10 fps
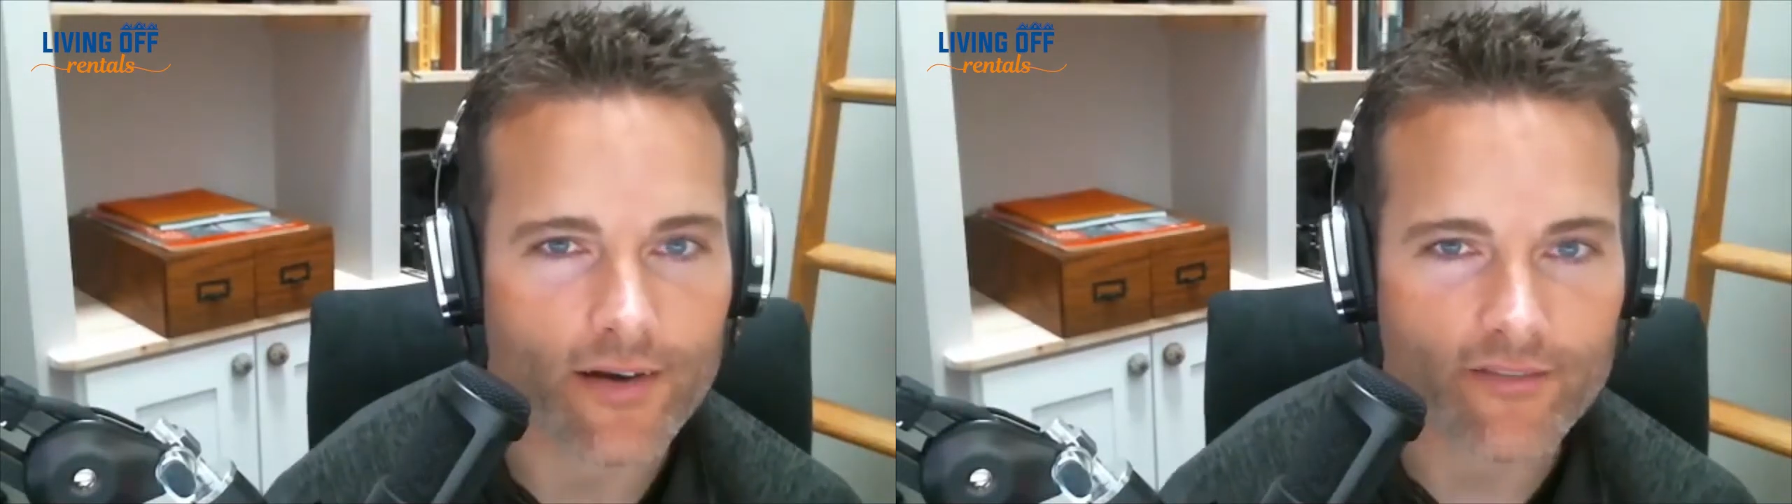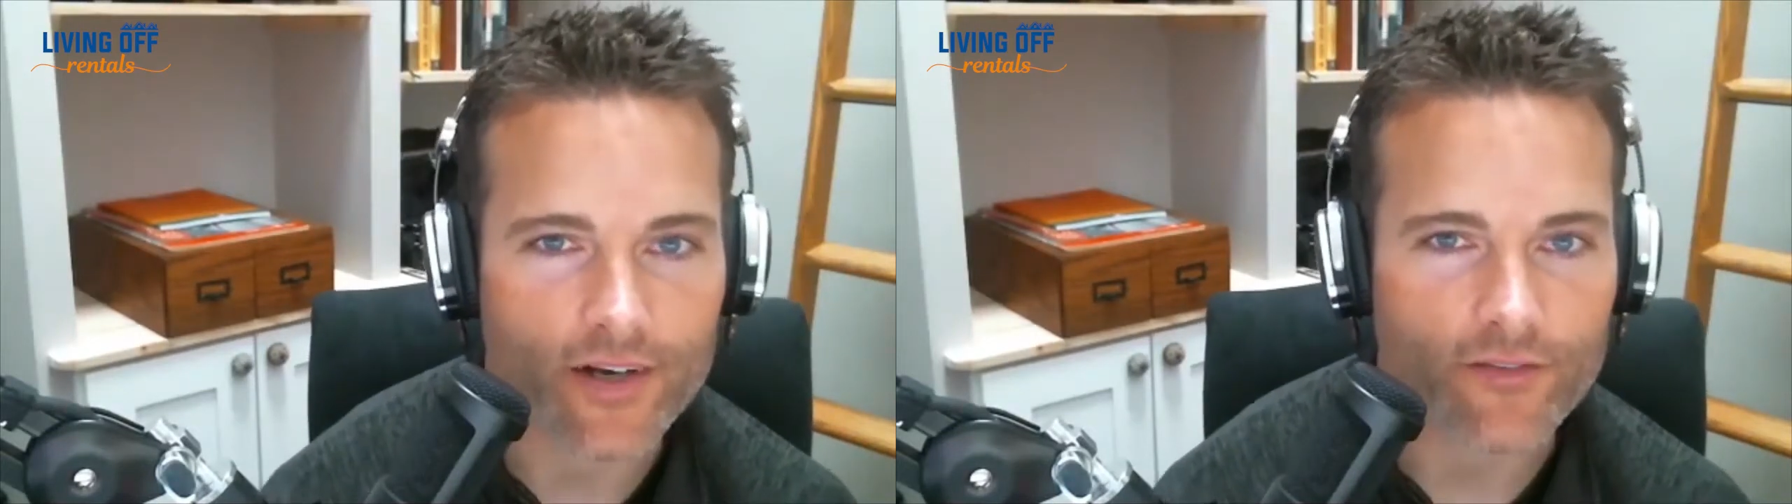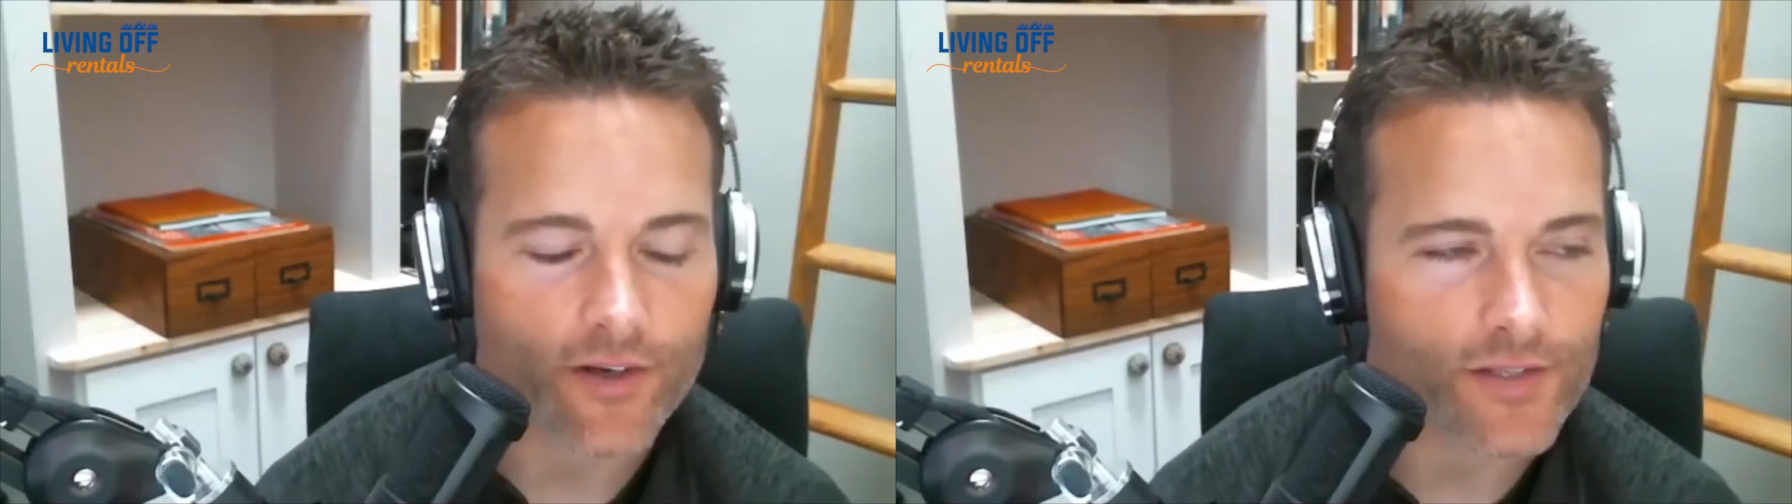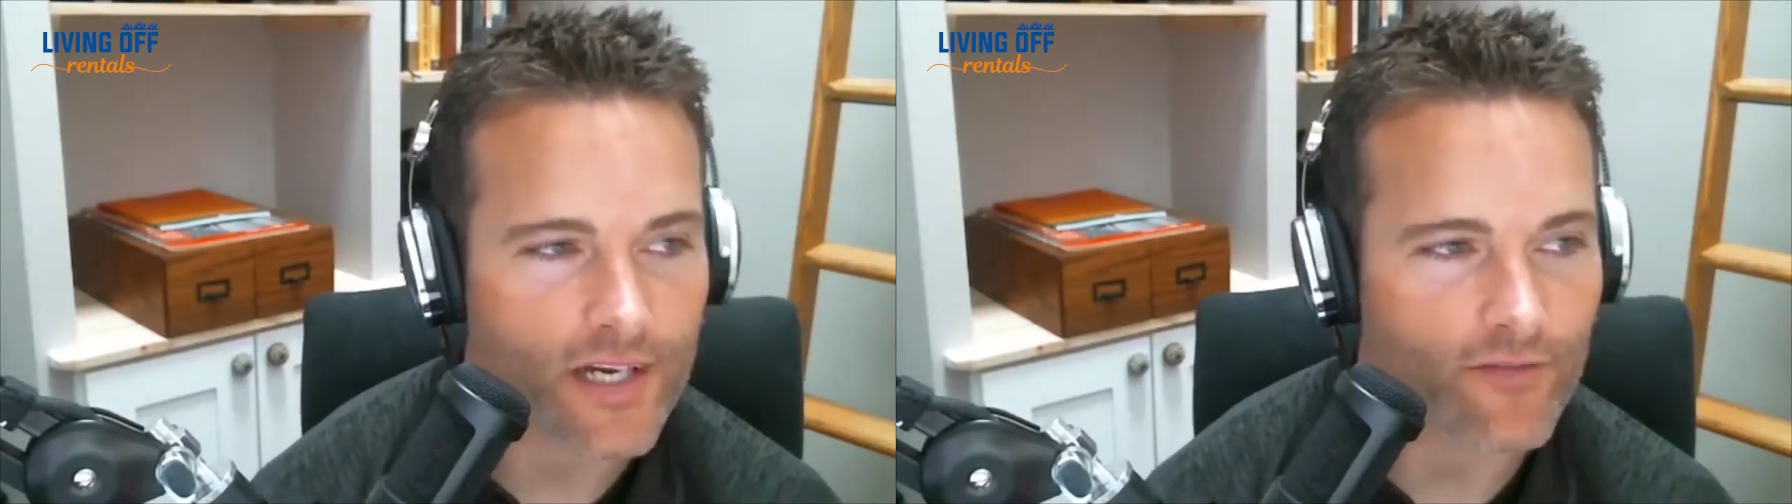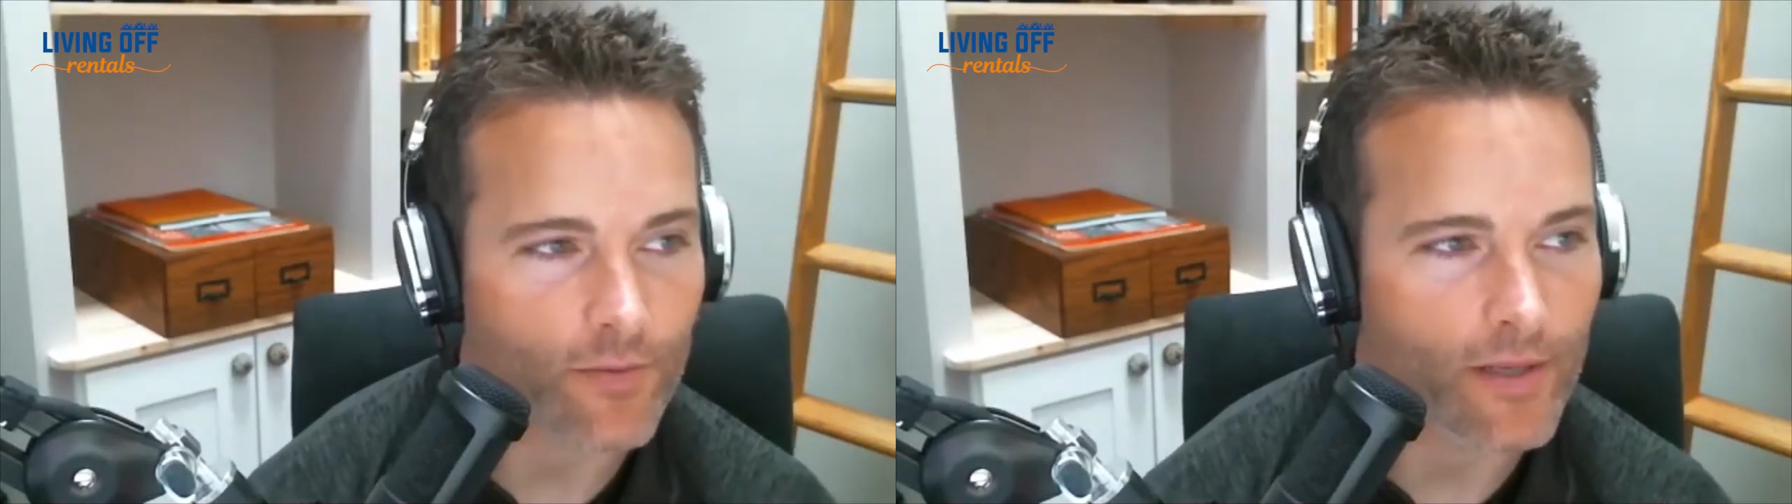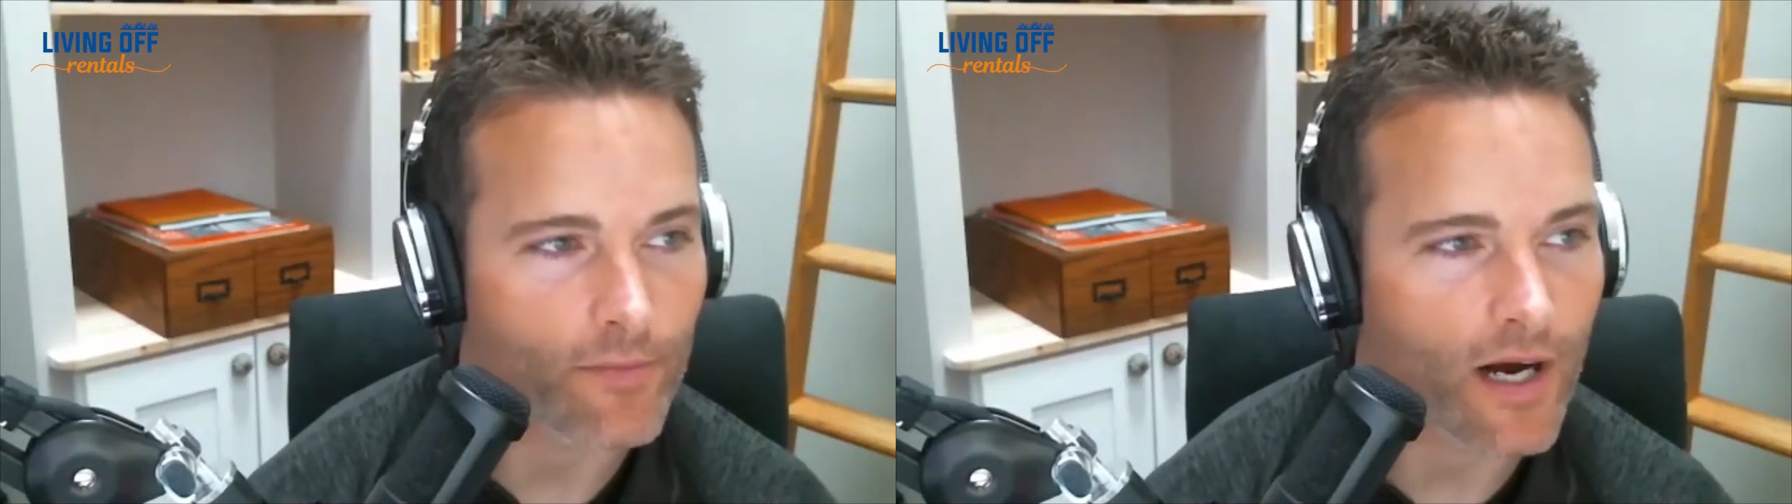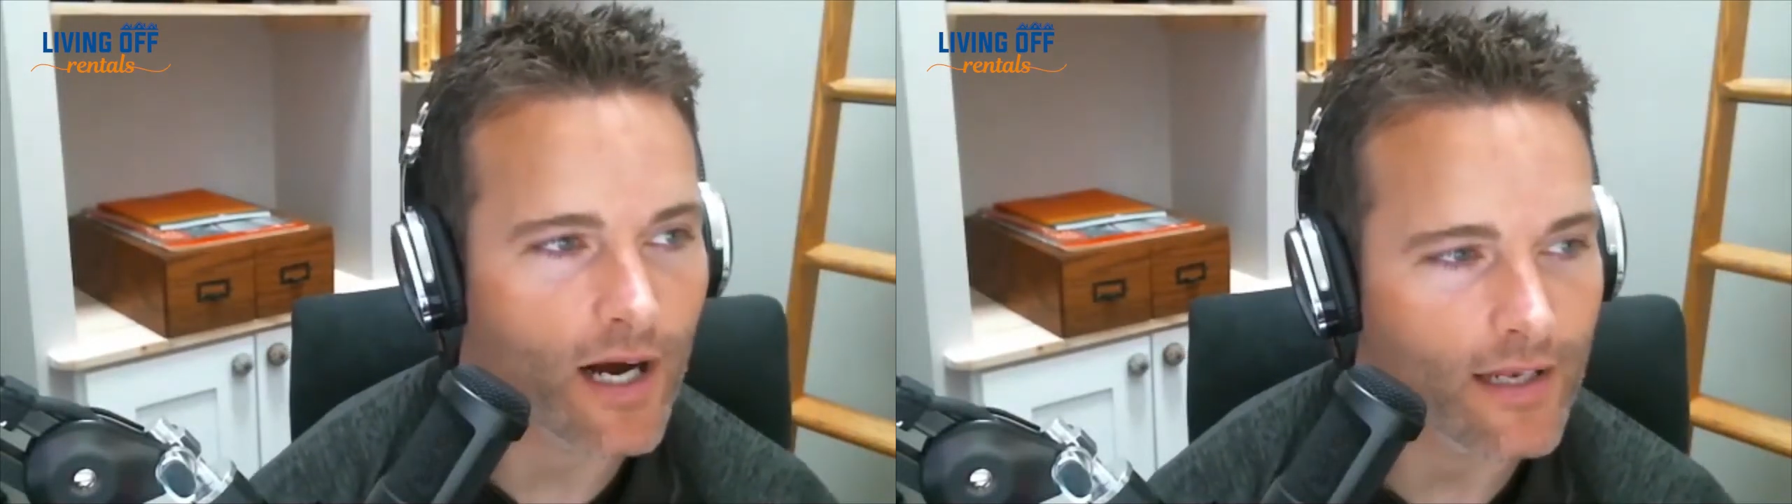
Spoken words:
I've